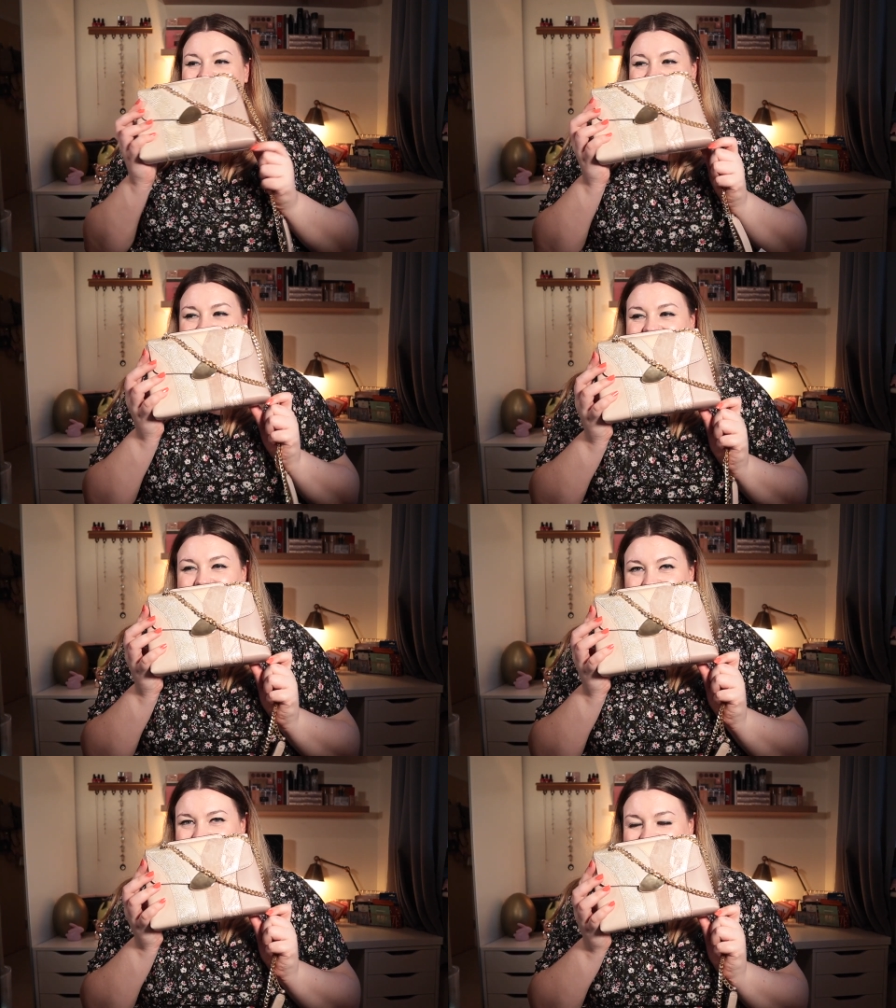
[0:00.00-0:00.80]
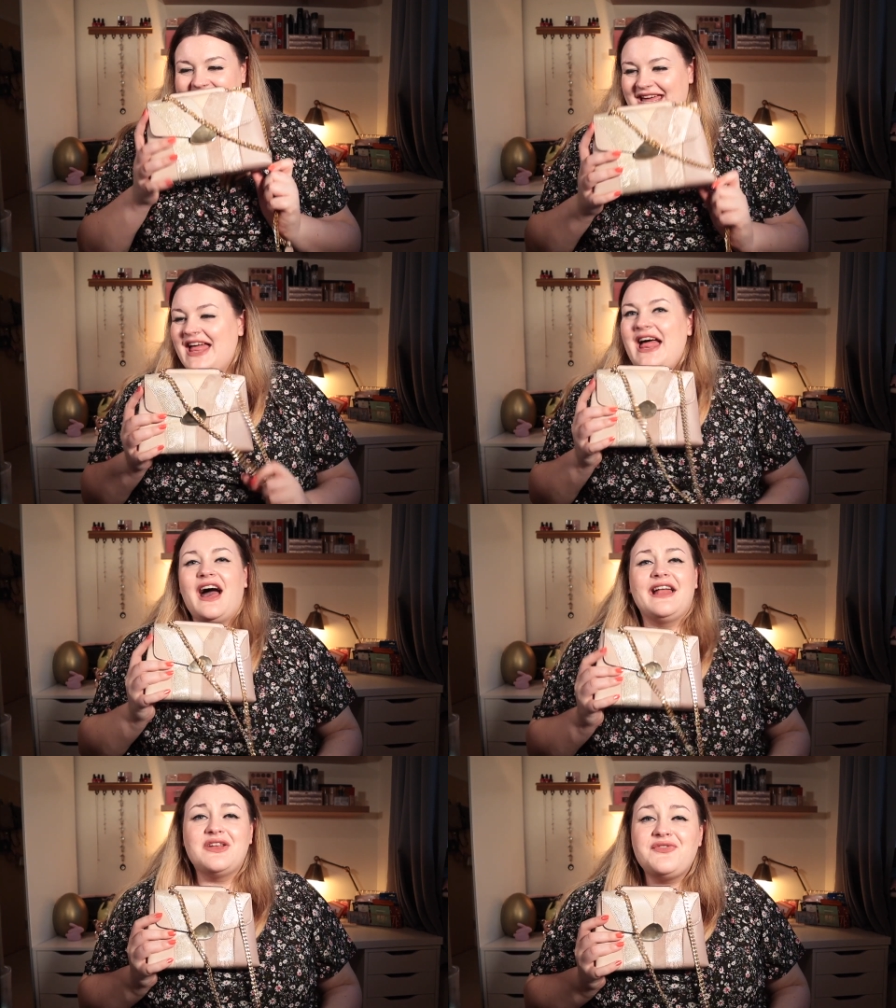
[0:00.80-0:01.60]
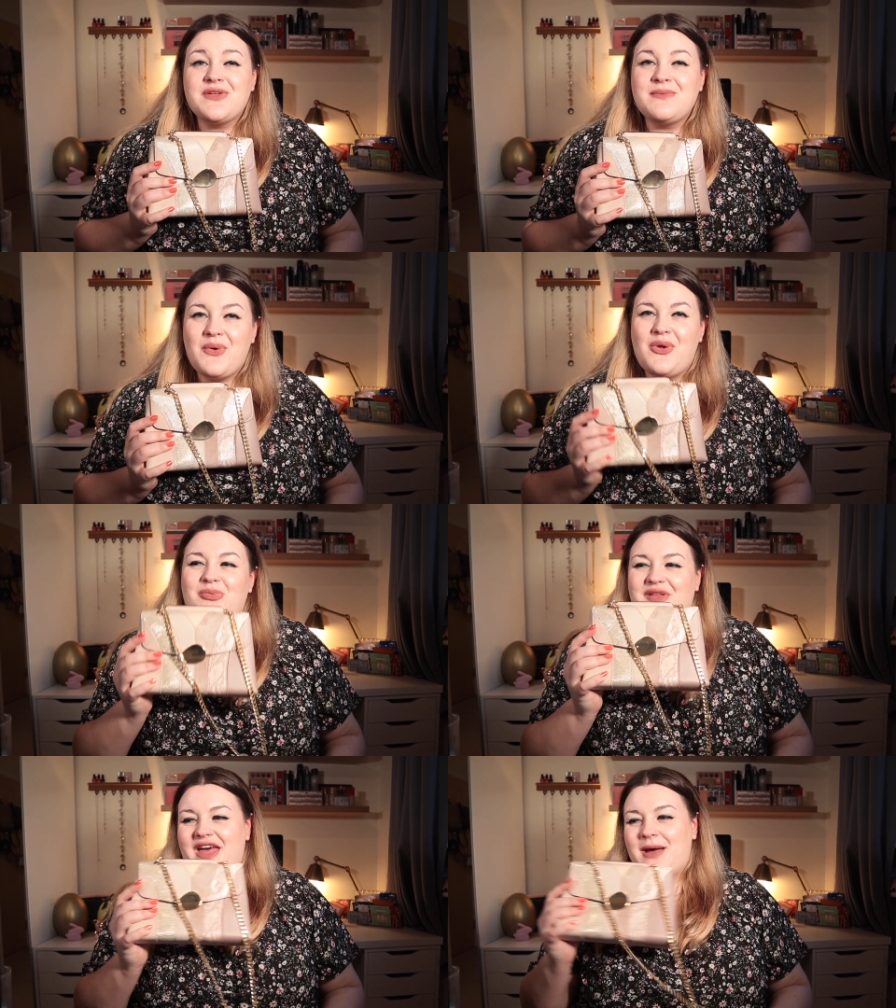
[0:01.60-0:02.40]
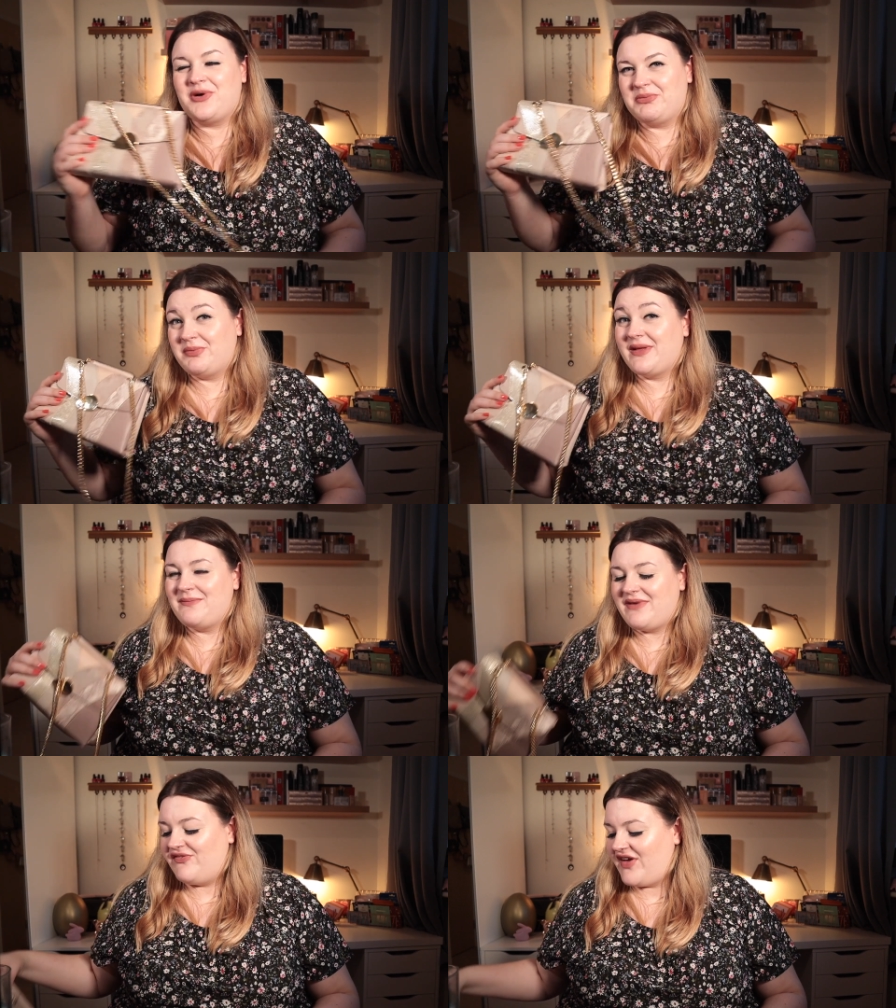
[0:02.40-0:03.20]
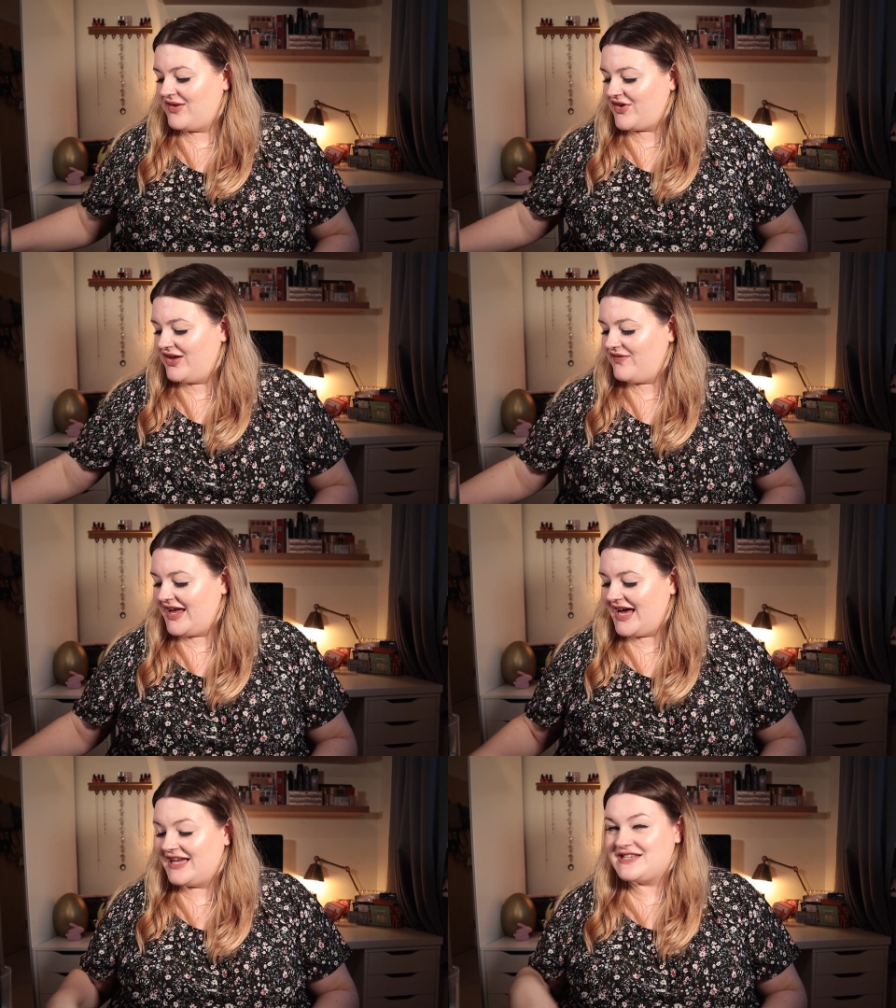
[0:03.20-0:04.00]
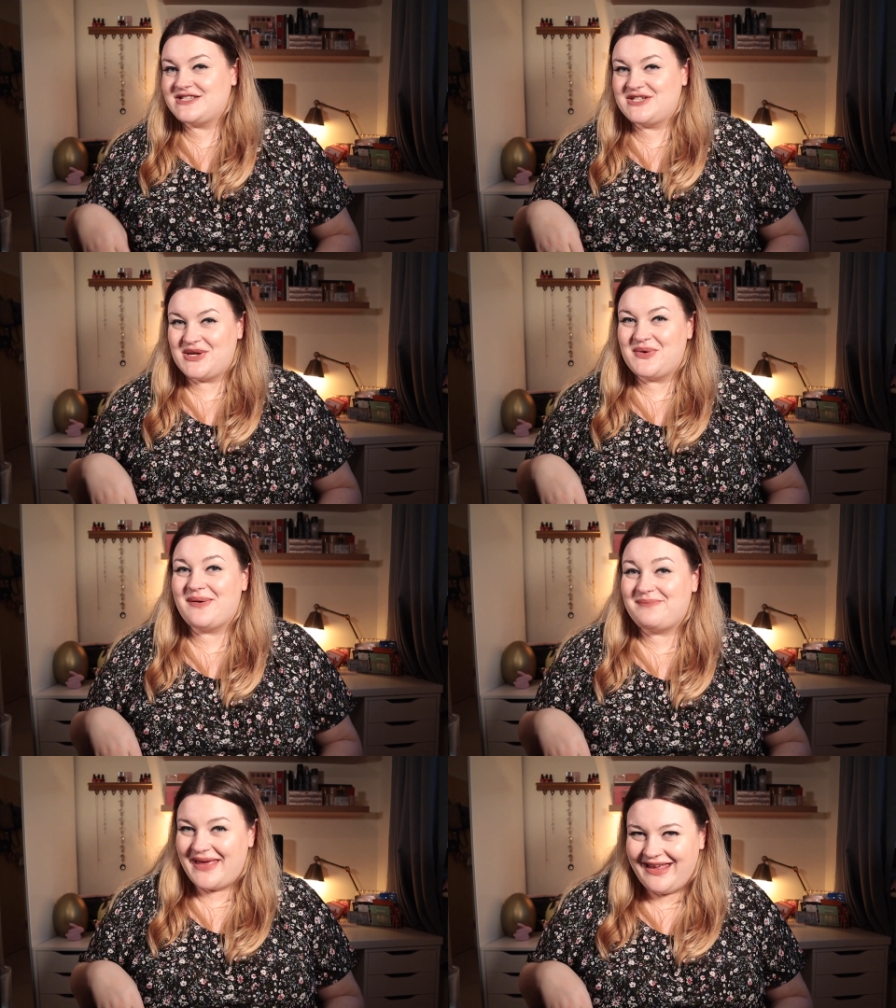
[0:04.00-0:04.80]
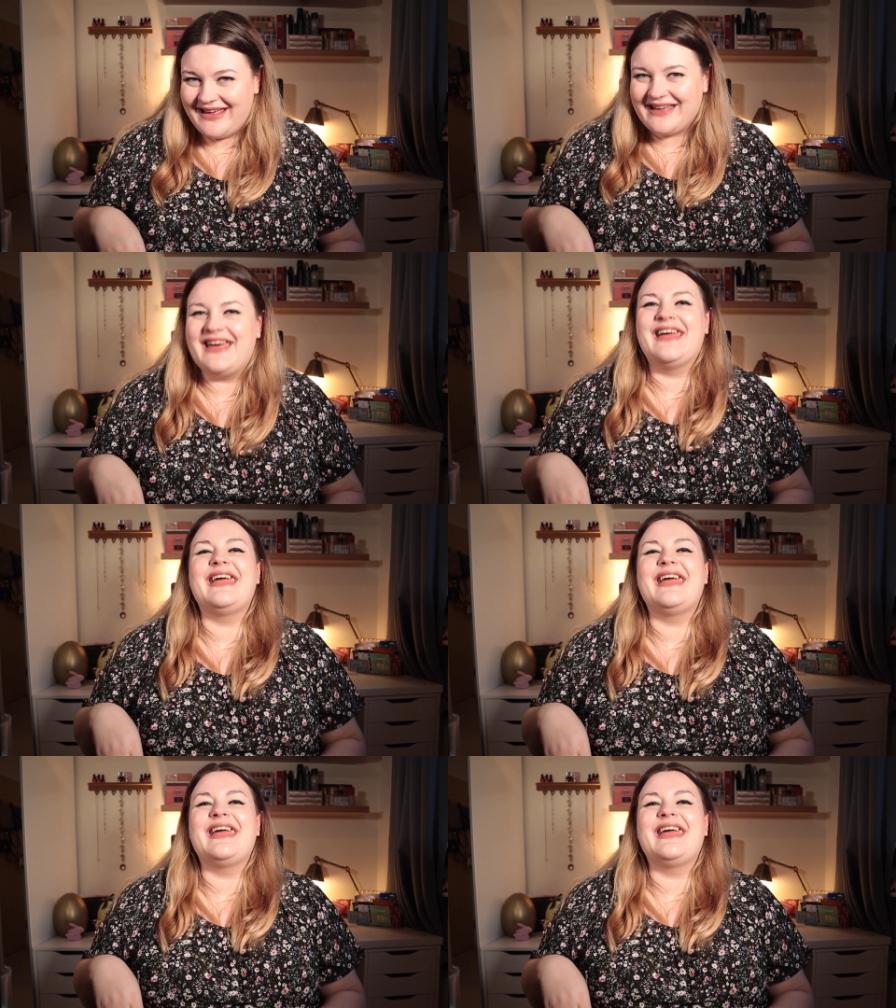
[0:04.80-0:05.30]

and this one here. I love them all, but they're probably my favourite if I had to pick.